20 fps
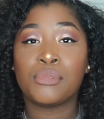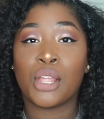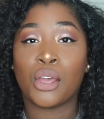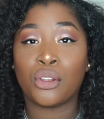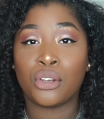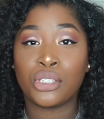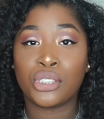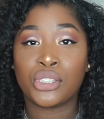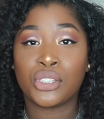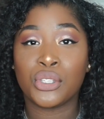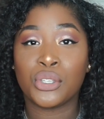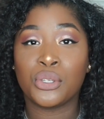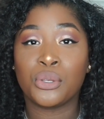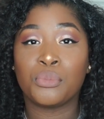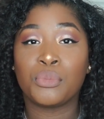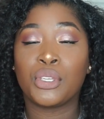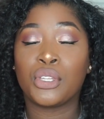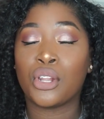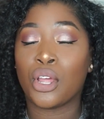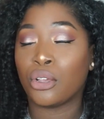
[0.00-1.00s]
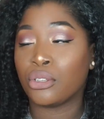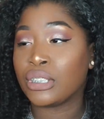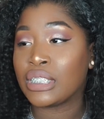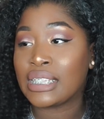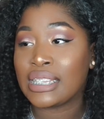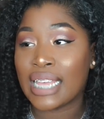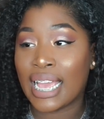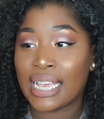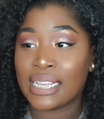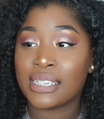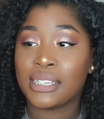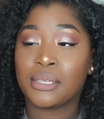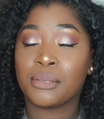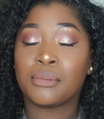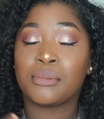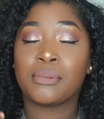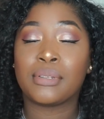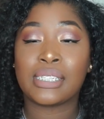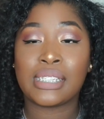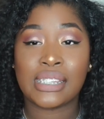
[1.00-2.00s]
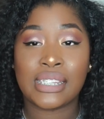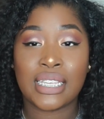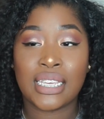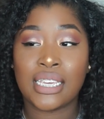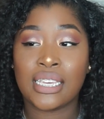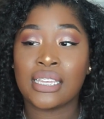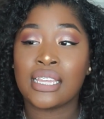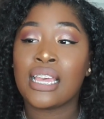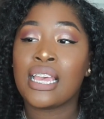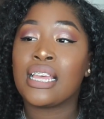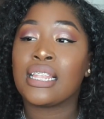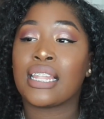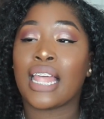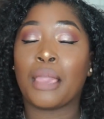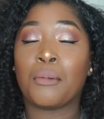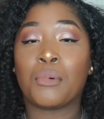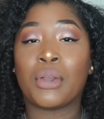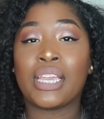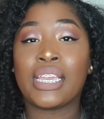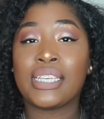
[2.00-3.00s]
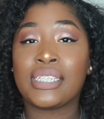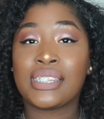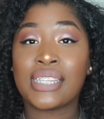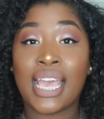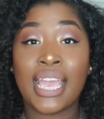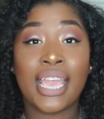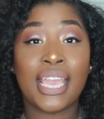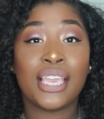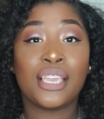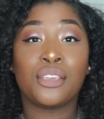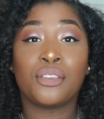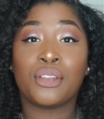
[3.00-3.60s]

Don't assume, you know, just ask him to see like what he say.